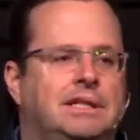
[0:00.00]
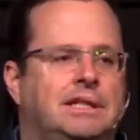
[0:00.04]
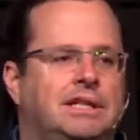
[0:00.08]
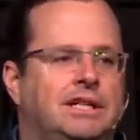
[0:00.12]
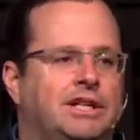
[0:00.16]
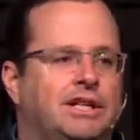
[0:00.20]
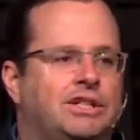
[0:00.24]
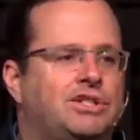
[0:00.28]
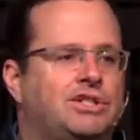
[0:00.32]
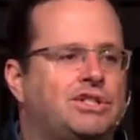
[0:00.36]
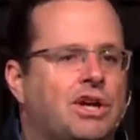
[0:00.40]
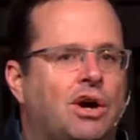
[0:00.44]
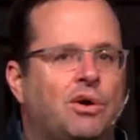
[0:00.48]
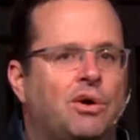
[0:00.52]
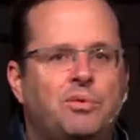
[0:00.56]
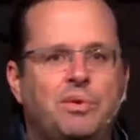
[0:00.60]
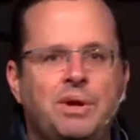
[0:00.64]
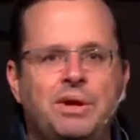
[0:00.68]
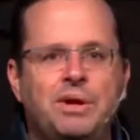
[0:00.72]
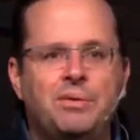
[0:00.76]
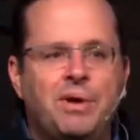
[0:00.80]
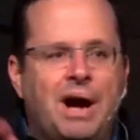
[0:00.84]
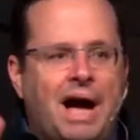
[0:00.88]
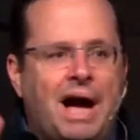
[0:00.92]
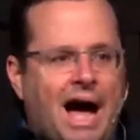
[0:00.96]
And so
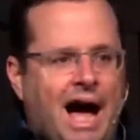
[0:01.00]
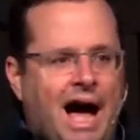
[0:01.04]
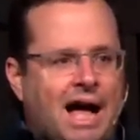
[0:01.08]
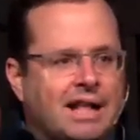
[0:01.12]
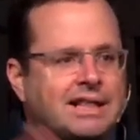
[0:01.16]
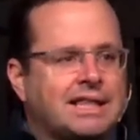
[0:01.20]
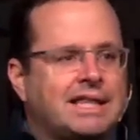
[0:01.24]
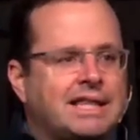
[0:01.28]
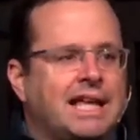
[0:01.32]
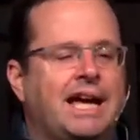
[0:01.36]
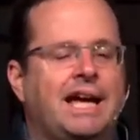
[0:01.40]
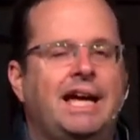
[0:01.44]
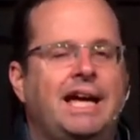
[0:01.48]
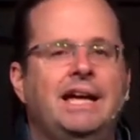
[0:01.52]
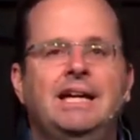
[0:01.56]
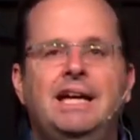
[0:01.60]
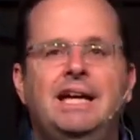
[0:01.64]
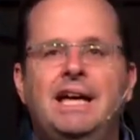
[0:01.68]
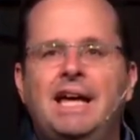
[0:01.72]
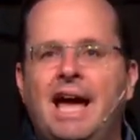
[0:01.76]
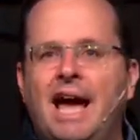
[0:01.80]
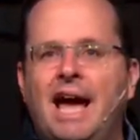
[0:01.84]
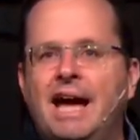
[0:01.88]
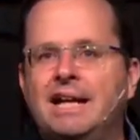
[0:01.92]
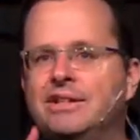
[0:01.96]
we were out there,
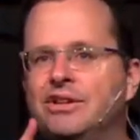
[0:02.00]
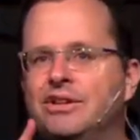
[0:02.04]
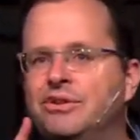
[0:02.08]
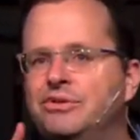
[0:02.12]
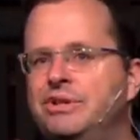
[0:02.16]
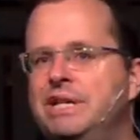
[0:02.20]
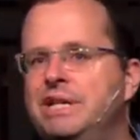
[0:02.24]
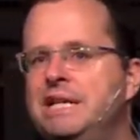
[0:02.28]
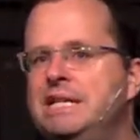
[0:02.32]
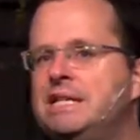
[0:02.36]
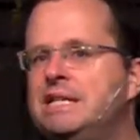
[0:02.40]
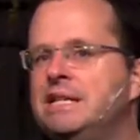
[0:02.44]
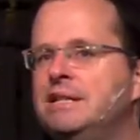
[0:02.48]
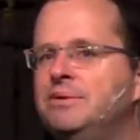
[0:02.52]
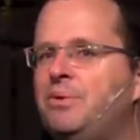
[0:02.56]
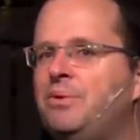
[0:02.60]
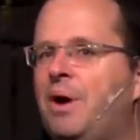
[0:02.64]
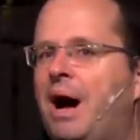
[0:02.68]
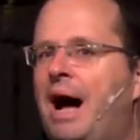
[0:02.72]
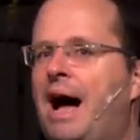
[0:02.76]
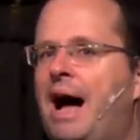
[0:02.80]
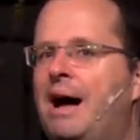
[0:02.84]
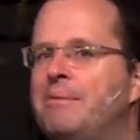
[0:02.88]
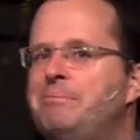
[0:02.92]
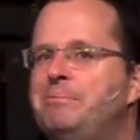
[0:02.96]
and the reason
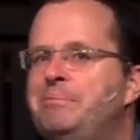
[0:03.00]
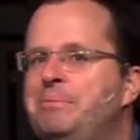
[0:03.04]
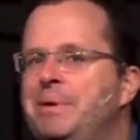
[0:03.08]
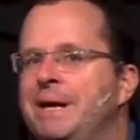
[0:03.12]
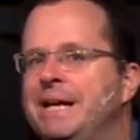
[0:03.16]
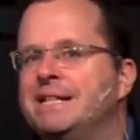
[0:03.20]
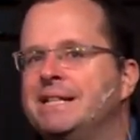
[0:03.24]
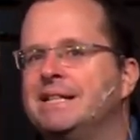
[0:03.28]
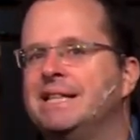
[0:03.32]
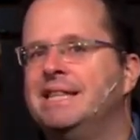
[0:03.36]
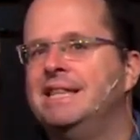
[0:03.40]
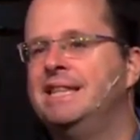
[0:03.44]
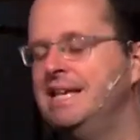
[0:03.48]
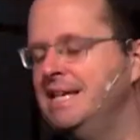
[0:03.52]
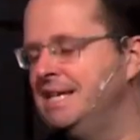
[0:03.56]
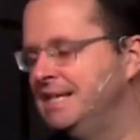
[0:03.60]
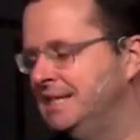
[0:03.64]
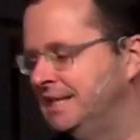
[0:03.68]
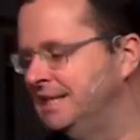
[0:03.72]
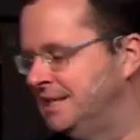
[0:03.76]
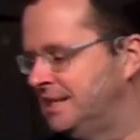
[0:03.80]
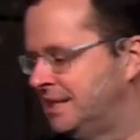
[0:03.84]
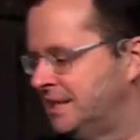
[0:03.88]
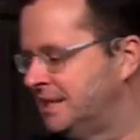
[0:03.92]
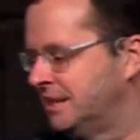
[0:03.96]
why I picked
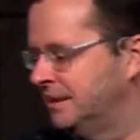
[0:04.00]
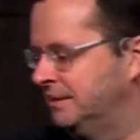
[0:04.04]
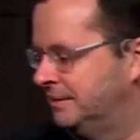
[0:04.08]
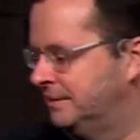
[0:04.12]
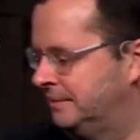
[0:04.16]
these